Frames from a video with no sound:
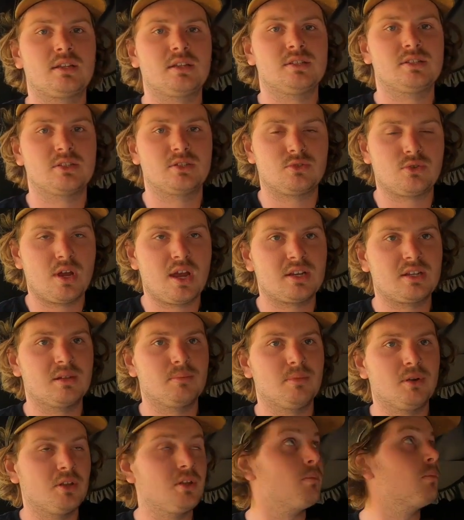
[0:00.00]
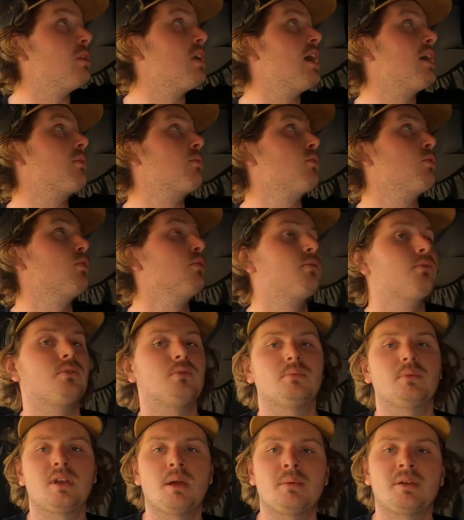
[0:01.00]
is attracted by the black roof
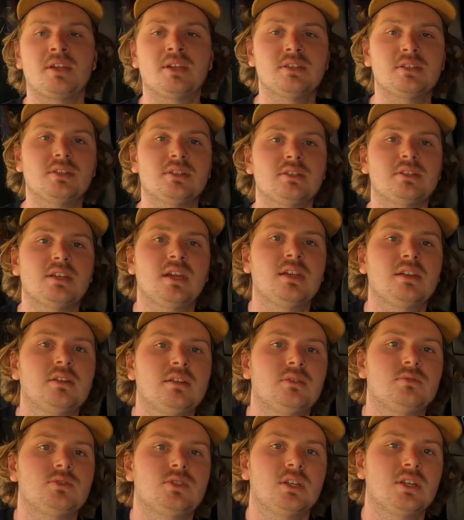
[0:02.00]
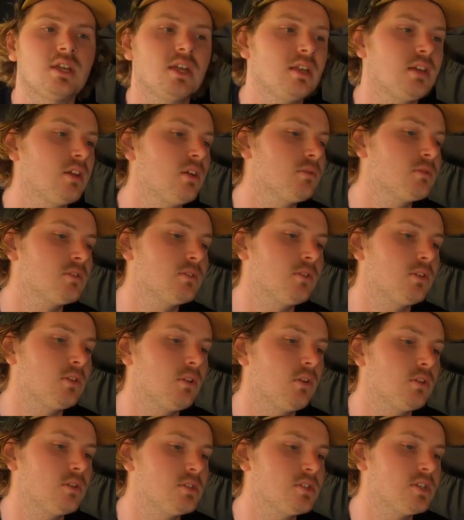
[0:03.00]
from coming into the tent, which again helps with
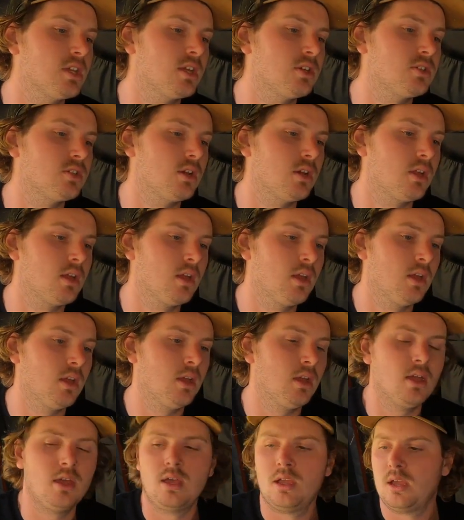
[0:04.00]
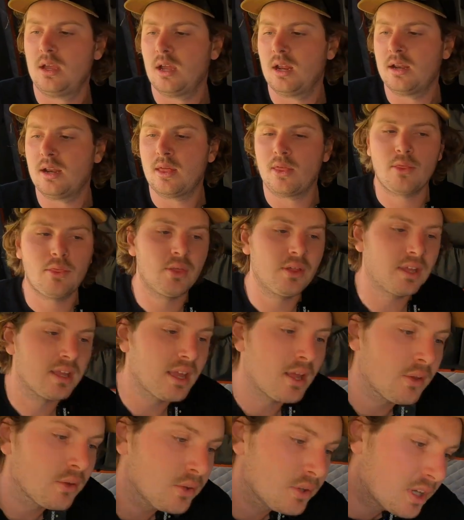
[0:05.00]
condensation. Another thing
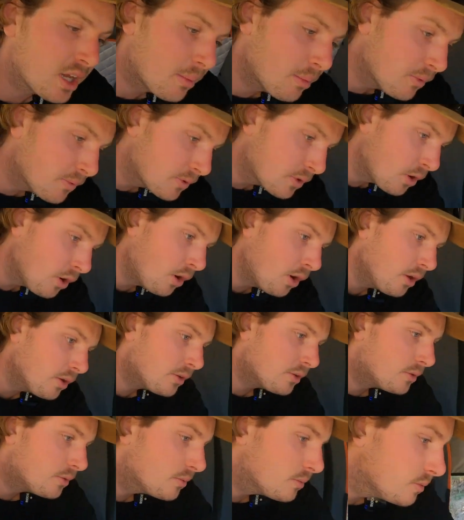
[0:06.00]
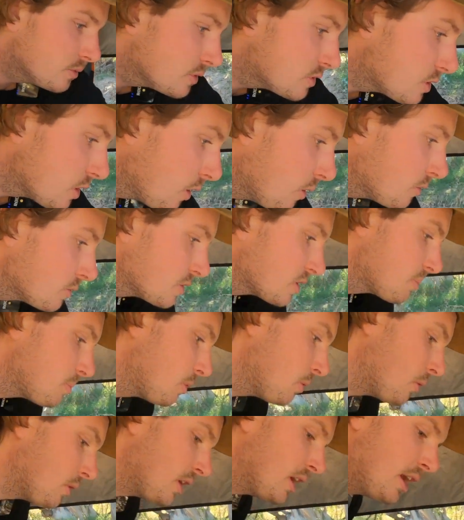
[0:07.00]
Alucab have got, which I'll just
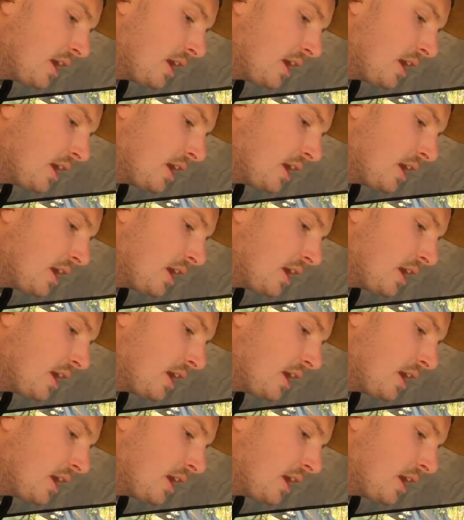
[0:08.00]
pull